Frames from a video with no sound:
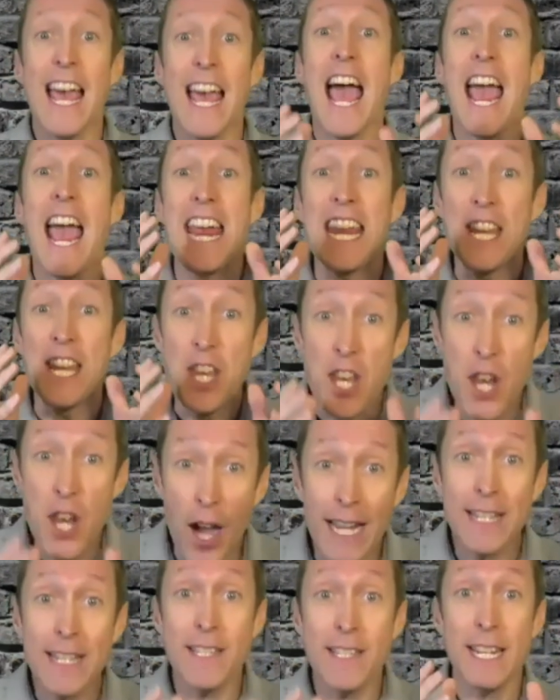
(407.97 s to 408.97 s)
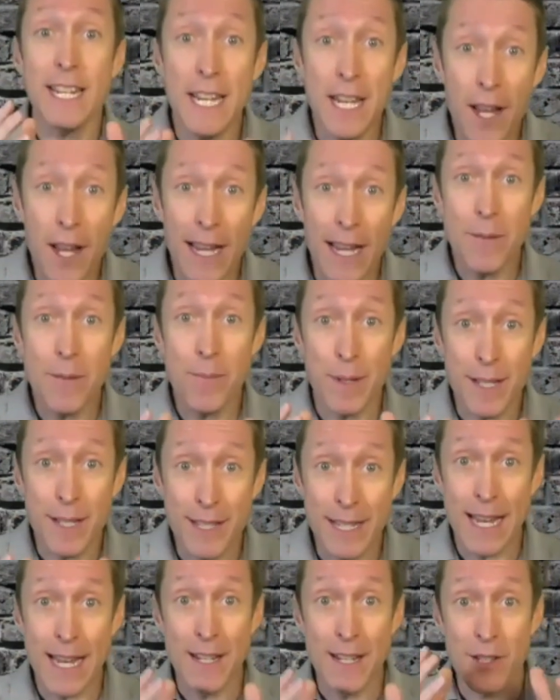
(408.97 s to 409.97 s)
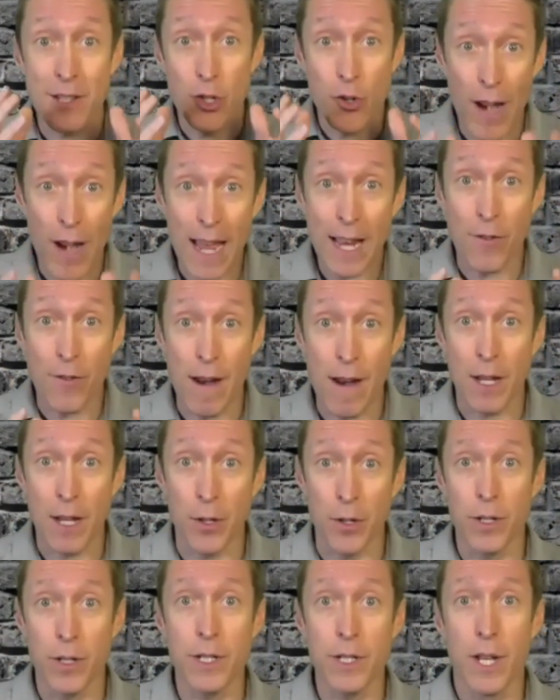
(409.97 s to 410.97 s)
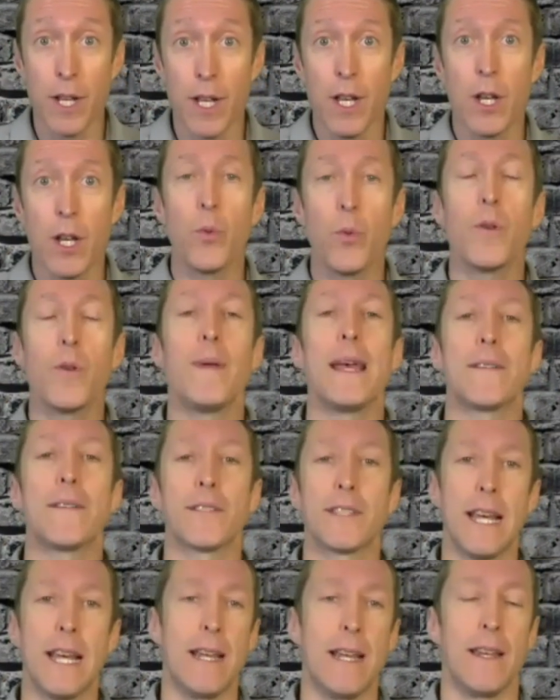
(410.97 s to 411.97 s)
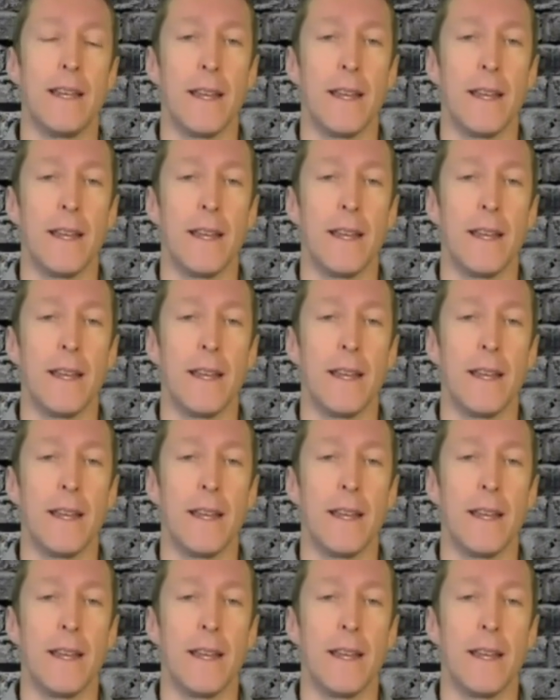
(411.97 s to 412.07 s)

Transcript: a 99% track record would be outstanding.